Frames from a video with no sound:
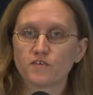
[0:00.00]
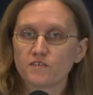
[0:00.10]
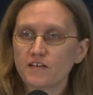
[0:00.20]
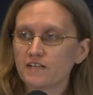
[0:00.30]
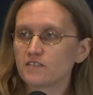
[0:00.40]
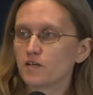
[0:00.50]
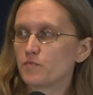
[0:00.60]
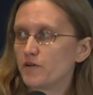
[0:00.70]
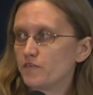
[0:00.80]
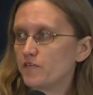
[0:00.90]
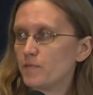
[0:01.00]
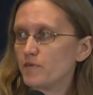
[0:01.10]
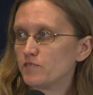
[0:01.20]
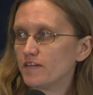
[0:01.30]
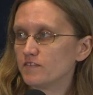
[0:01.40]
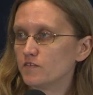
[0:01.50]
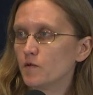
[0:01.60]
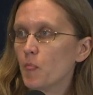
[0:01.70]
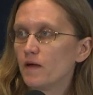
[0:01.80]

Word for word: this is actually a pretty famous vessel.